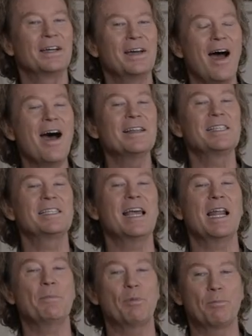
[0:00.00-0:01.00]
God
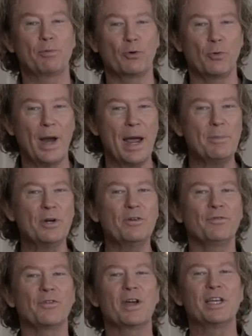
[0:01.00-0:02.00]
set up a
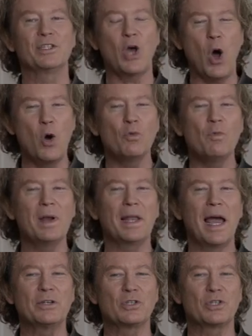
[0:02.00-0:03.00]
parameter for his own
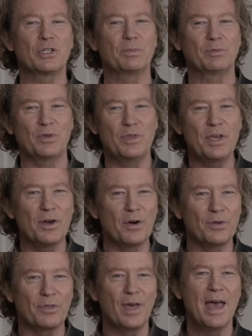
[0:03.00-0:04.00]
relationship to the
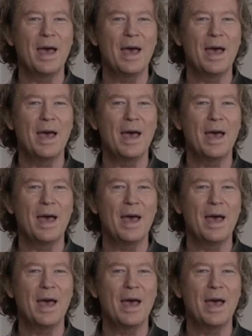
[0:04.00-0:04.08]
earth